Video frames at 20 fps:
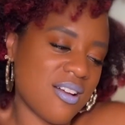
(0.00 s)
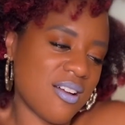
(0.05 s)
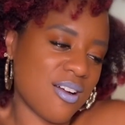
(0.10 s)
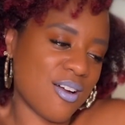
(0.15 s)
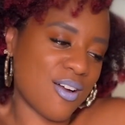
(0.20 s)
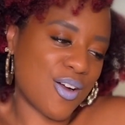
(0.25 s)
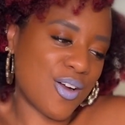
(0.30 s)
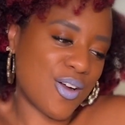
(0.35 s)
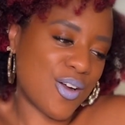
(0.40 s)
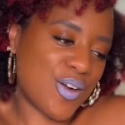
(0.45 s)

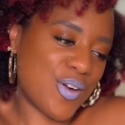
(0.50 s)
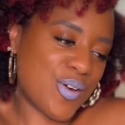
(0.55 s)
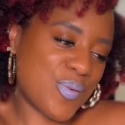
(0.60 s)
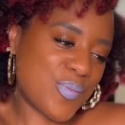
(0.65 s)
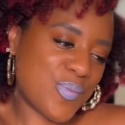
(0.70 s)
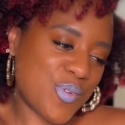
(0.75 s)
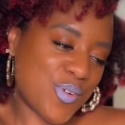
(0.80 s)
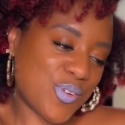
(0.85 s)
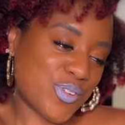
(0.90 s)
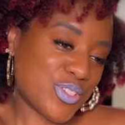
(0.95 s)

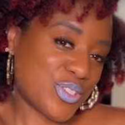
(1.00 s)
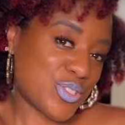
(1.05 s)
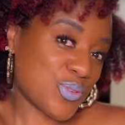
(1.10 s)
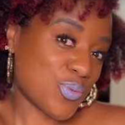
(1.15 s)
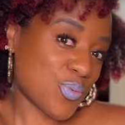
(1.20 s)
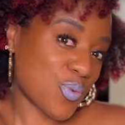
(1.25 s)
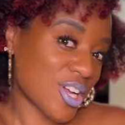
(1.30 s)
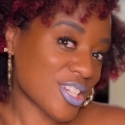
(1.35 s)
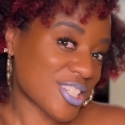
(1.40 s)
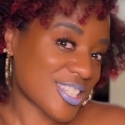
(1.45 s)
Or do you
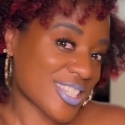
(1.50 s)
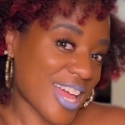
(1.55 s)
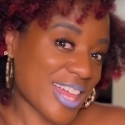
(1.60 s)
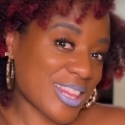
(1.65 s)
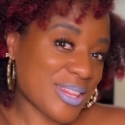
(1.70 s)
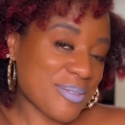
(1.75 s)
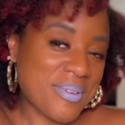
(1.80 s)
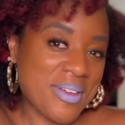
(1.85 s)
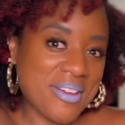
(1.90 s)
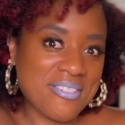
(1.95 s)
watch
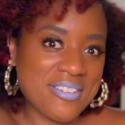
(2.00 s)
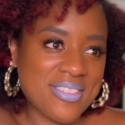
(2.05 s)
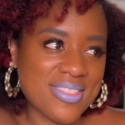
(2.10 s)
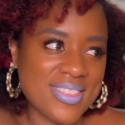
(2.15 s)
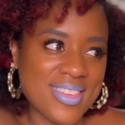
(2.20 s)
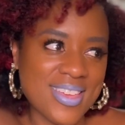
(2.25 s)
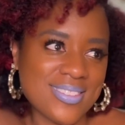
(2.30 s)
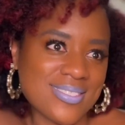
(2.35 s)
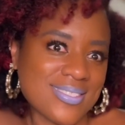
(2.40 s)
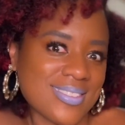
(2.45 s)
Tyler Perry
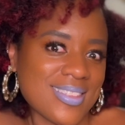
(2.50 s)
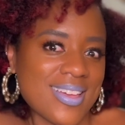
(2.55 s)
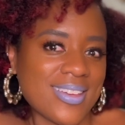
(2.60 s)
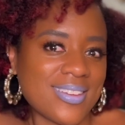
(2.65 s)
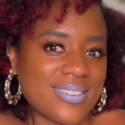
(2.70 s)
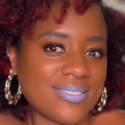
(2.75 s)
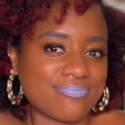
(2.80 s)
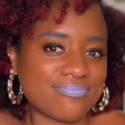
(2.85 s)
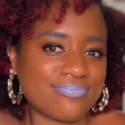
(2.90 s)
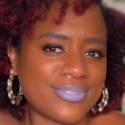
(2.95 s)
things?
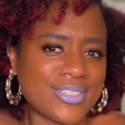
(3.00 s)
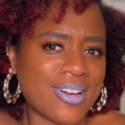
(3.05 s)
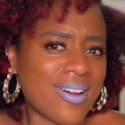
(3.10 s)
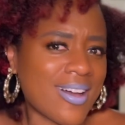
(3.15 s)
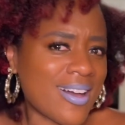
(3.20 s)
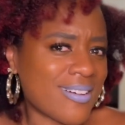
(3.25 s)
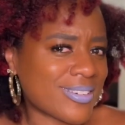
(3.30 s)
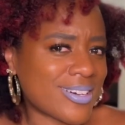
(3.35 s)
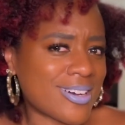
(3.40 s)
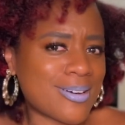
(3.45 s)
Like, y'all
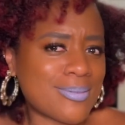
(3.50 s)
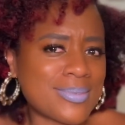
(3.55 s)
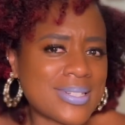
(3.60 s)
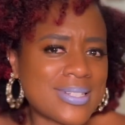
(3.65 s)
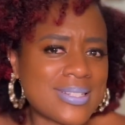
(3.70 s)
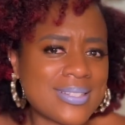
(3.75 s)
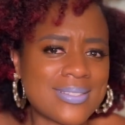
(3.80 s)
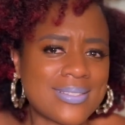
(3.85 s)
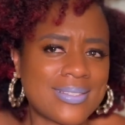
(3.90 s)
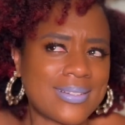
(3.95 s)
have
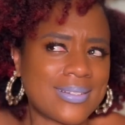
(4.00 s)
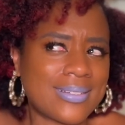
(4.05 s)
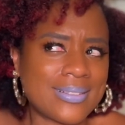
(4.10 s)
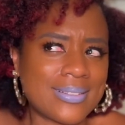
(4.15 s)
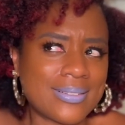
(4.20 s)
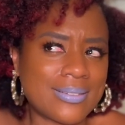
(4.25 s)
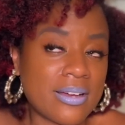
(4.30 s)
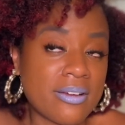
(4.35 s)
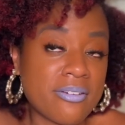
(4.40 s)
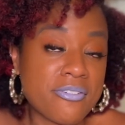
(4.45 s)
comments, like,
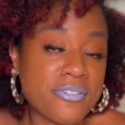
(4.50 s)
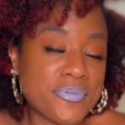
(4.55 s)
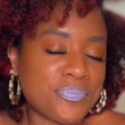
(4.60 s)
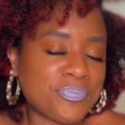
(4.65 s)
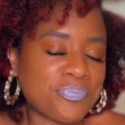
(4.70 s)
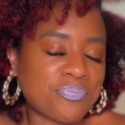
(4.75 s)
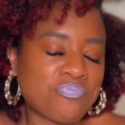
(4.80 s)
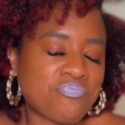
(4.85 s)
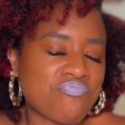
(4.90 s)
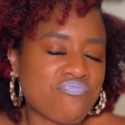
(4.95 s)
whatever.
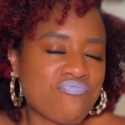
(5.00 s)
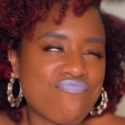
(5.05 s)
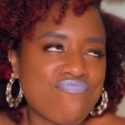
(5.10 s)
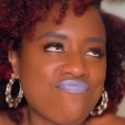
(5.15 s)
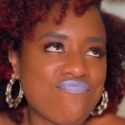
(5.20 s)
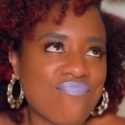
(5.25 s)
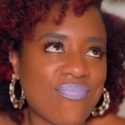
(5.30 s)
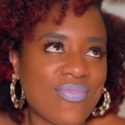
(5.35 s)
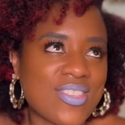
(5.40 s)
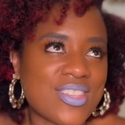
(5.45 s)

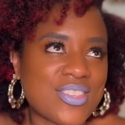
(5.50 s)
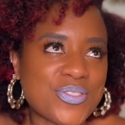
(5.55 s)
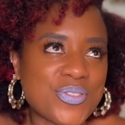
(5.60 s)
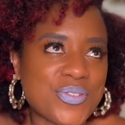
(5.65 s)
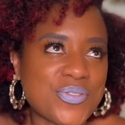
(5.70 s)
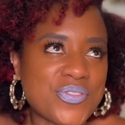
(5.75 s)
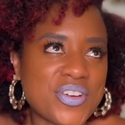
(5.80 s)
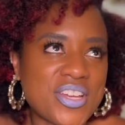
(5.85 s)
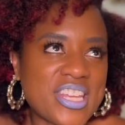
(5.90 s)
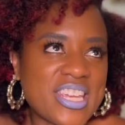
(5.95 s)
So
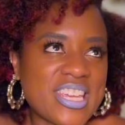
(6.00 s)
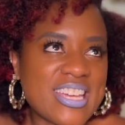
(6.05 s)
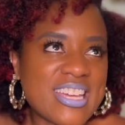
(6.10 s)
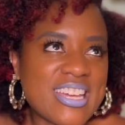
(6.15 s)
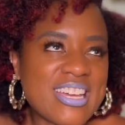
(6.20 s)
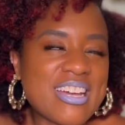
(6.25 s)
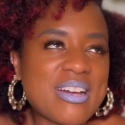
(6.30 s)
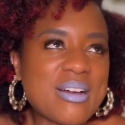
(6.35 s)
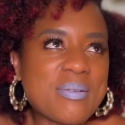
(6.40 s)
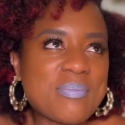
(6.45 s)
funny.
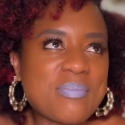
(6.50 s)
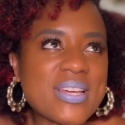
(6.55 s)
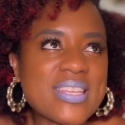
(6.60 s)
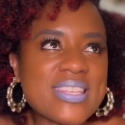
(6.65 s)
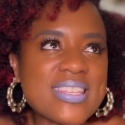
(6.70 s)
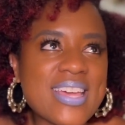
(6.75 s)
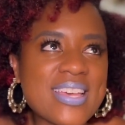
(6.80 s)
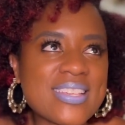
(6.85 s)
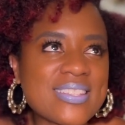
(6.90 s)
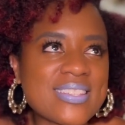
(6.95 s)
But
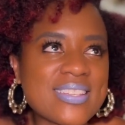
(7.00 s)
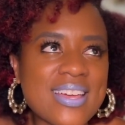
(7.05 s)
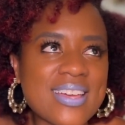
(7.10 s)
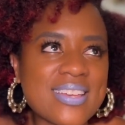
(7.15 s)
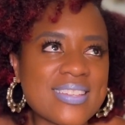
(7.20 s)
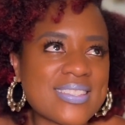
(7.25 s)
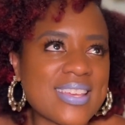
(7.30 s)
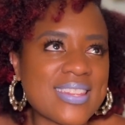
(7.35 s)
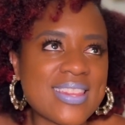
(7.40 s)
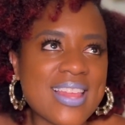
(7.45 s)
yes, like I
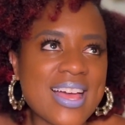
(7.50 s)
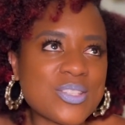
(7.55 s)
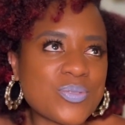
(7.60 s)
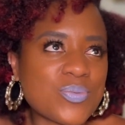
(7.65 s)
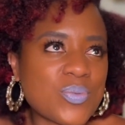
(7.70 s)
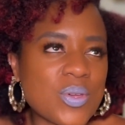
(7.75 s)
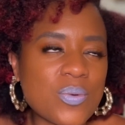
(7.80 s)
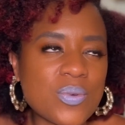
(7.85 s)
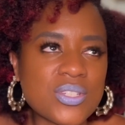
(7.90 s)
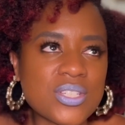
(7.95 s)
said, last
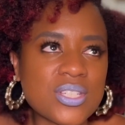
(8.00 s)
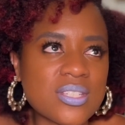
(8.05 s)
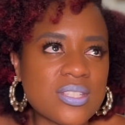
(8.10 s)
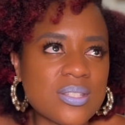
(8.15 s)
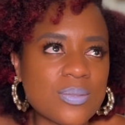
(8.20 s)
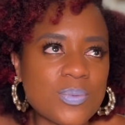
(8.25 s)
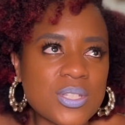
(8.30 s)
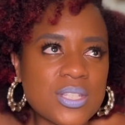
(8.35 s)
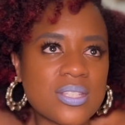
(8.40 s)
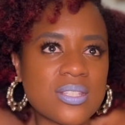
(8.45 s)
week was
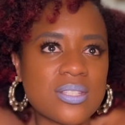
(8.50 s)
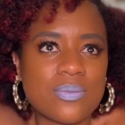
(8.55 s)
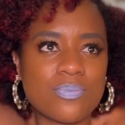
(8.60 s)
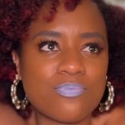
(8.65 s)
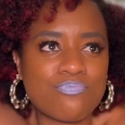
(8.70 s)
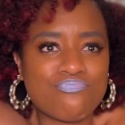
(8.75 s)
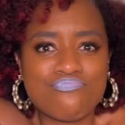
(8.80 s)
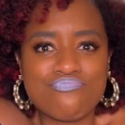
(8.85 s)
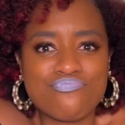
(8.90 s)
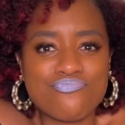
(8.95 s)
just was
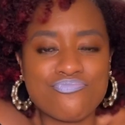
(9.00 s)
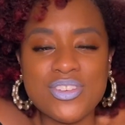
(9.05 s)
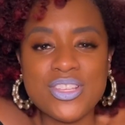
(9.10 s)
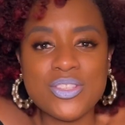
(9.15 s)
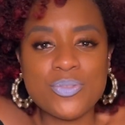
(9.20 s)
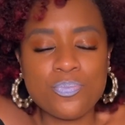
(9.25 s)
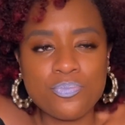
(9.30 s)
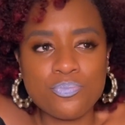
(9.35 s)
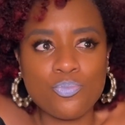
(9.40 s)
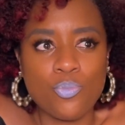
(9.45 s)

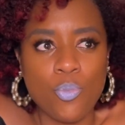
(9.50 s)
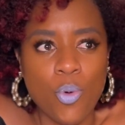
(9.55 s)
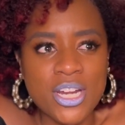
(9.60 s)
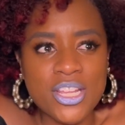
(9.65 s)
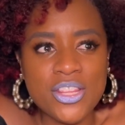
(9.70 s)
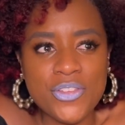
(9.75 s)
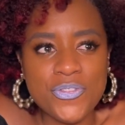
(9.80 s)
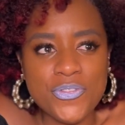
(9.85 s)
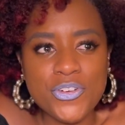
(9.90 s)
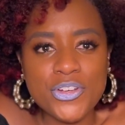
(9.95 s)
one of
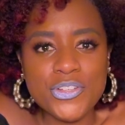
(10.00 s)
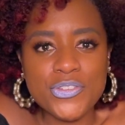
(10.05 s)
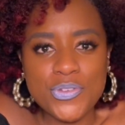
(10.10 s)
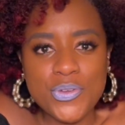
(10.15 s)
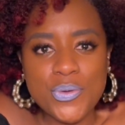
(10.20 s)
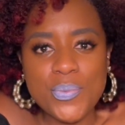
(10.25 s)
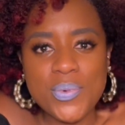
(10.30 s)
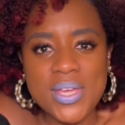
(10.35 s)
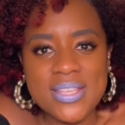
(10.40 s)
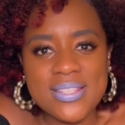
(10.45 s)
the first few
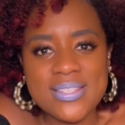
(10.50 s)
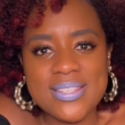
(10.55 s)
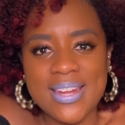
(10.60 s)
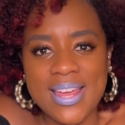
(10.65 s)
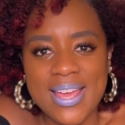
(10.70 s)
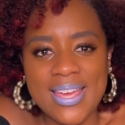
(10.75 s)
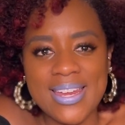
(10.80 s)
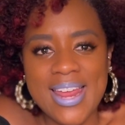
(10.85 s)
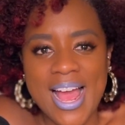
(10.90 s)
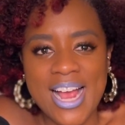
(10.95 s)
weeks that I
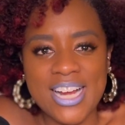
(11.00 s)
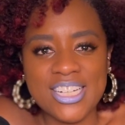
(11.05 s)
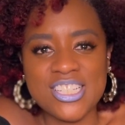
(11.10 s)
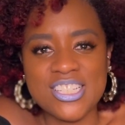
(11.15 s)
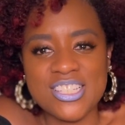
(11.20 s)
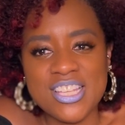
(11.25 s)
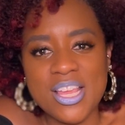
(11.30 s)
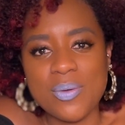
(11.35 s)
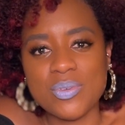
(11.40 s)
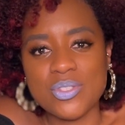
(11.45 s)
can actually
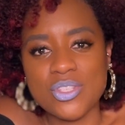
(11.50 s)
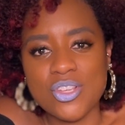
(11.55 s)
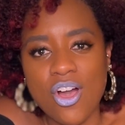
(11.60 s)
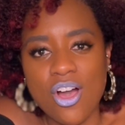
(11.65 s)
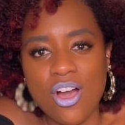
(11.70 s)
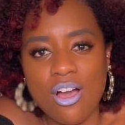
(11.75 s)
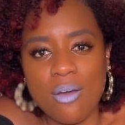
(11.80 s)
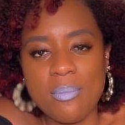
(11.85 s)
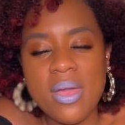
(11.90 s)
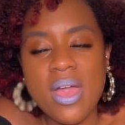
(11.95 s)
say was
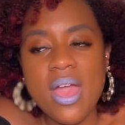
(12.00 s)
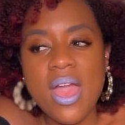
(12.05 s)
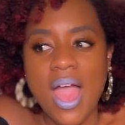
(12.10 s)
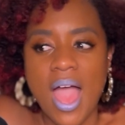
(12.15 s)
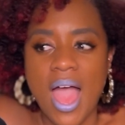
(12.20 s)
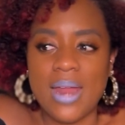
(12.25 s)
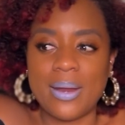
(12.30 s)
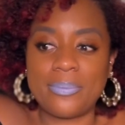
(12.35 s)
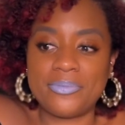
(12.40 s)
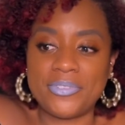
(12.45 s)
calm,
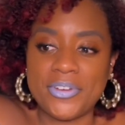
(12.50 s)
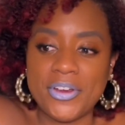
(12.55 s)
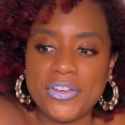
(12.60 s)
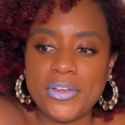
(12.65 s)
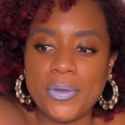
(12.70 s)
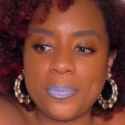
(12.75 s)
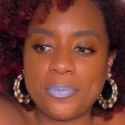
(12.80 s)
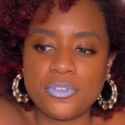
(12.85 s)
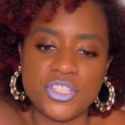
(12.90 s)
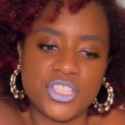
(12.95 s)
and I'm very
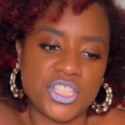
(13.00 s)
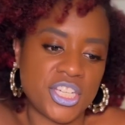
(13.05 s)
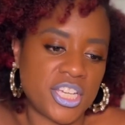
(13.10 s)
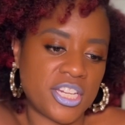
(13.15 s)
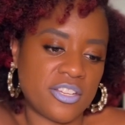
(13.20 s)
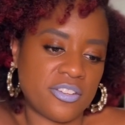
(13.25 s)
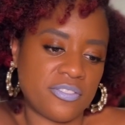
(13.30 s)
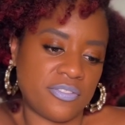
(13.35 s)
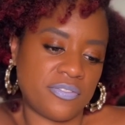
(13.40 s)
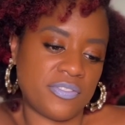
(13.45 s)

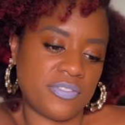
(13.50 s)
appreciative of